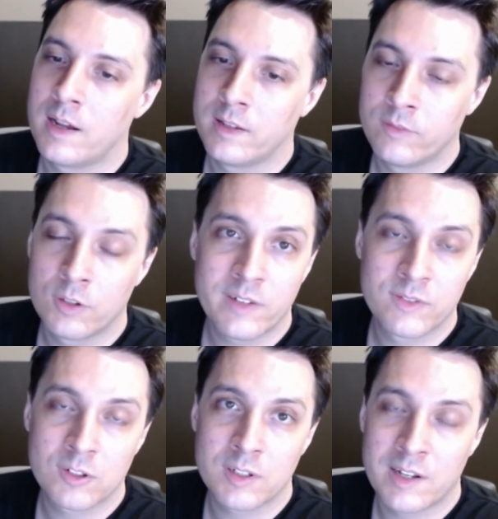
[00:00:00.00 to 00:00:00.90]
Even
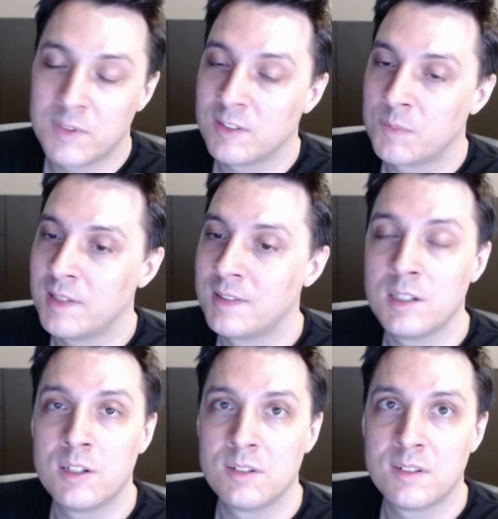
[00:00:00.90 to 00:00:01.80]
after having spent
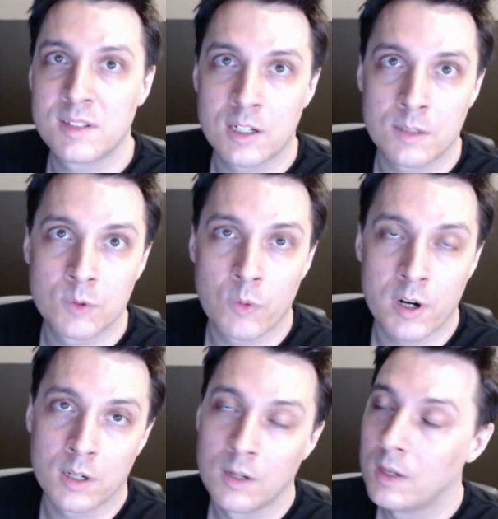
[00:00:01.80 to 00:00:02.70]
10 years in startups
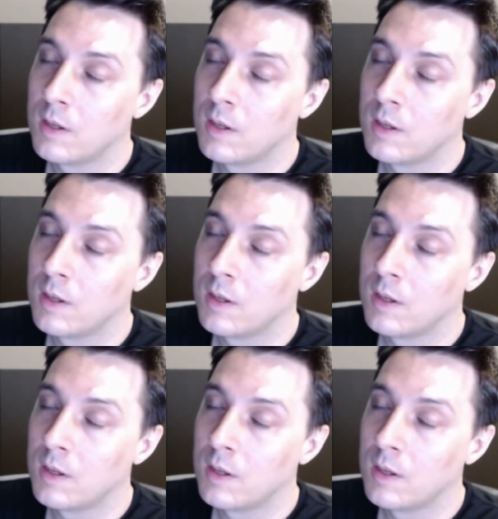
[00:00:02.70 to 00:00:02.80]
where